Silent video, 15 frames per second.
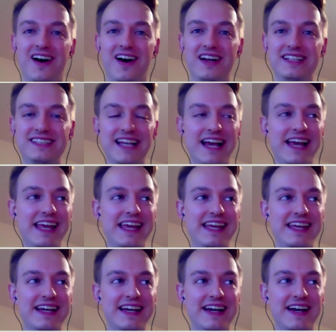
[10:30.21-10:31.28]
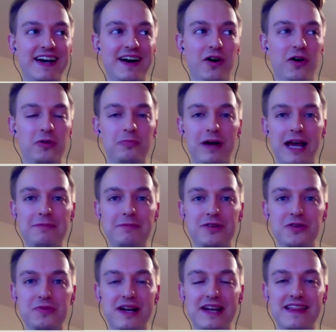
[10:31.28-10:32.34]
I'd say, on paper
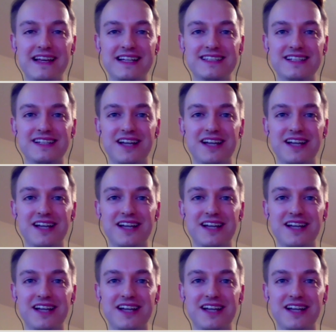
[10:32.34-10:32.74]
and the way things